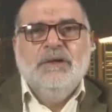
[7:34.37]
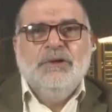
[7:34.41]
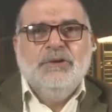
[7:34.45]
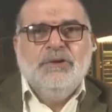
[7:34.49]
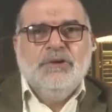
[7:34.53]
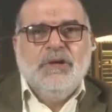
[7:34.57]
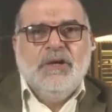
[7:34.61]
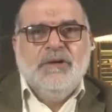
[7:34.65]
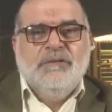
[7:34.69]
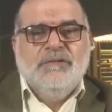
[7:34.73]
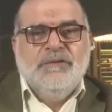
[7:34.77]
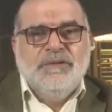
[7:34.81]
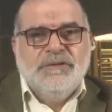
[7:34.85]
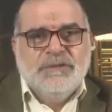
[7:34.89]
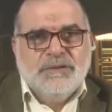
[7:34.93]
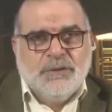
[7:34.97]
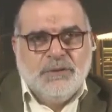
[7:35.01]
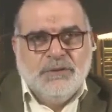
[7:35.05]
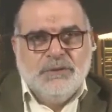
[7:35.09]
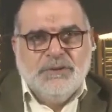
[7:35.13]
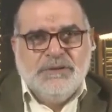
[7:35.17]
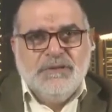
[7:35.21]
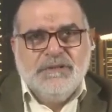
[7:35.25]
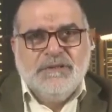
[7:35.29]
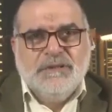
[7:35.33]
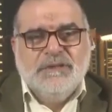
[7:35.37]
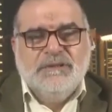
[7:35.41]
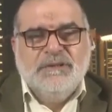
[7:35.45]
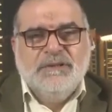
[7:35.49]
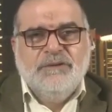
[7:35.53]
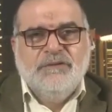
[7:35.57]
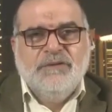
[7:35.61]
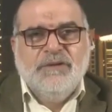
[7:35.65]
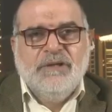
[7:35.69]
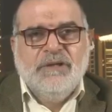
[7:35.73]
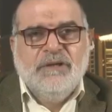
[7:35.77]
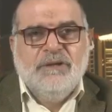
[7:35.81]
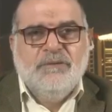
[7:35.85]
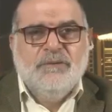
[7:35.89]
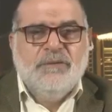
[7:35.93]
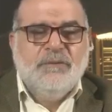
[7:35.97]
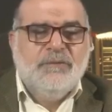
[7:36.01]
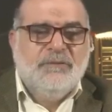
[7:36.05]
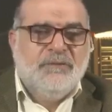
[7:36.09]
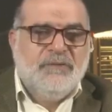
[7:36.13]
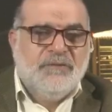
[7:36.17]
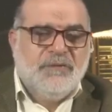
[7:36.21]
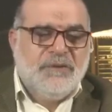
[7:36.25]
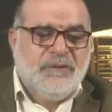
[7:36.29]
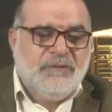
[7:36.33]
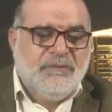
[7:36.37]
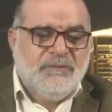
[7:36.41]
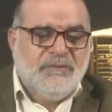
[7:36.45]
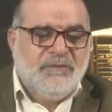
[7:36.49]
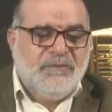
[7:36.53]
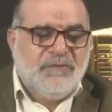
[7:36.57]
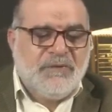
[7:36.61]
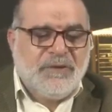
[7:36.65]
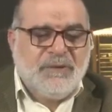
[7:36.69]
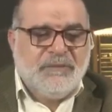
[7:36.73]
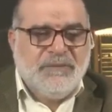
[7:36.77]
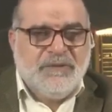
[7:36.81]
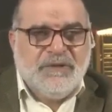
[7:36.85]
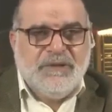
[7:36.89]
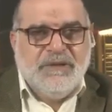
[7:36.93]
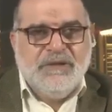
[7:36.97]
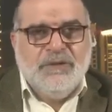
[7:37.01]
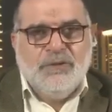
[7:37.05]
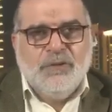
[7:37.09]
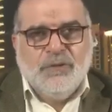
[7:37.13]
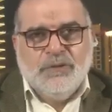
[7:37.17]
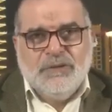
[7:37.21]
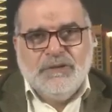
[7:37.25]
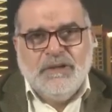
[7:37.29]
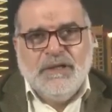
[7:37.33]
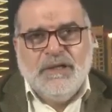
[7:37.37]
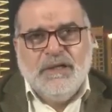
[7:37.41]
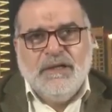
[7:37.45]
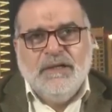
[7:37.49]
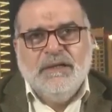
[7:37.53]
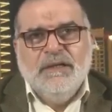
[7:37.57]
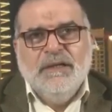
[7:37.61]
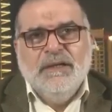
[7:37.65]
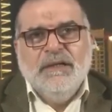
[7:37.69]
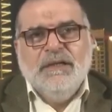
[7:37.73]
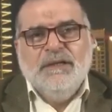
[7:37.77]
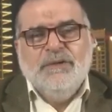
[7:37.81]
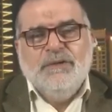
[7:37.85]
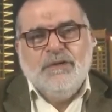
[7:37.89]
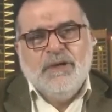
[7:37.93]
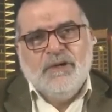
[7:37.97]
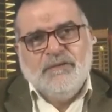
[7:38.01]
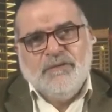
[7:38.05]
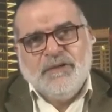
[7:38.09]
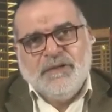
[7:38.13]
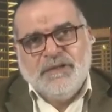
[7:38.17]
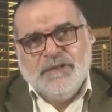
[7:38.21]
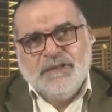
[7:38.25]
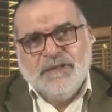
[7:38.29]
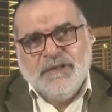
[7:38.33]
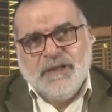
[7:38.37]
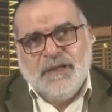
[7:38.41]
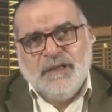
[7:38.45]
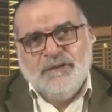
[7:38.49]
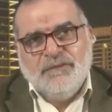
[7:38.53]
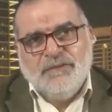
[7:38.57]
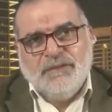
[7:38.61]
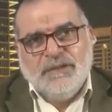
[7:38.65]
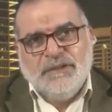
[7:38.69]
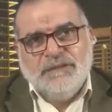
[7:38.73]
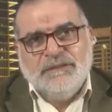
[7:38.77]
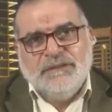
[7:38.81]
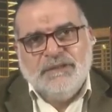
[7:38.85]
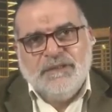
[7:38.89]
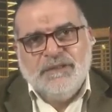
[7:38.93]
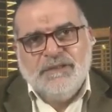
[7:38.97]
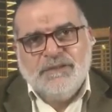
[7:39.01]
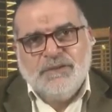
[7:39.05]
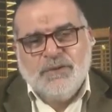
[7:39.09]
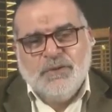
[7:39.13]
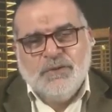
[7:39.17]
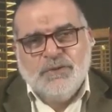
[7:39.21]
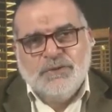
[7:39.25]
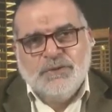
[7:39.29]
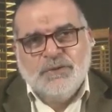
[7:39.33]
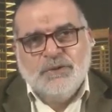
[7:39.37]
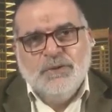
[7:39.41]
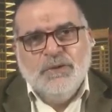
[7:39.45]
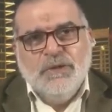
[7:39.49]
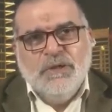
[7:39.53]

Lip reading: You have the Saudis intervening from here or there. You have other Gulf countries also.